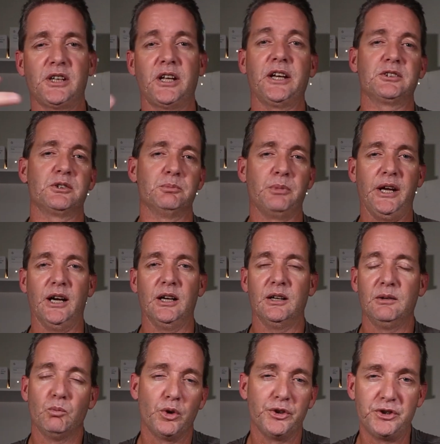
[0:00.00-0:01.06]
to kick them
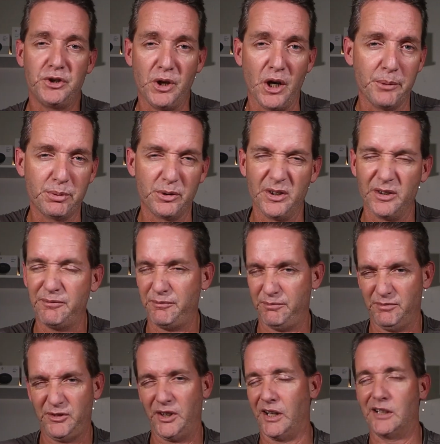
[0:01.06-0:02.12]
out once you open the
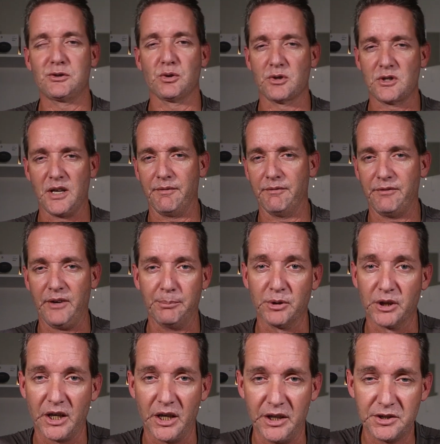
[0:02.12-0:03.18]
sixth or seventh
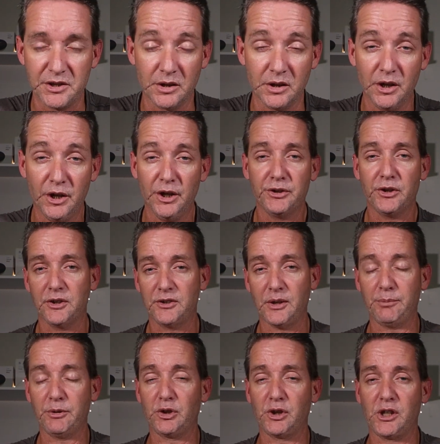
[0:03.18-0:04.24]
application. So that's
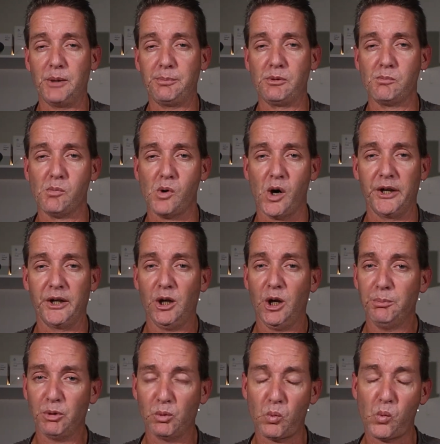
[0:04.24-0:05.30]
something to keep in mind,
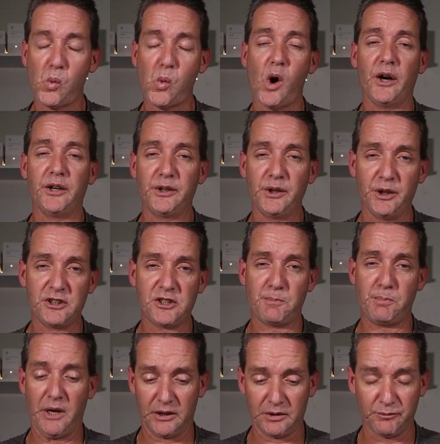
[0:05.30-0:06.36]
but what do you
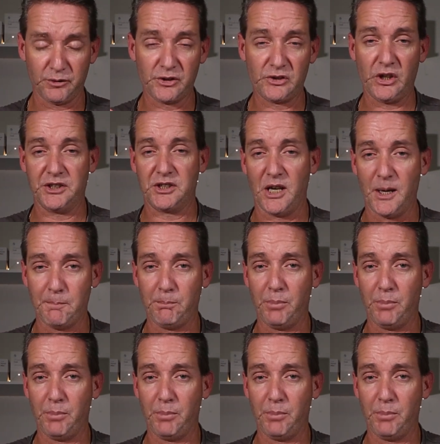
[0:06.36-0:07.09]
expect for such a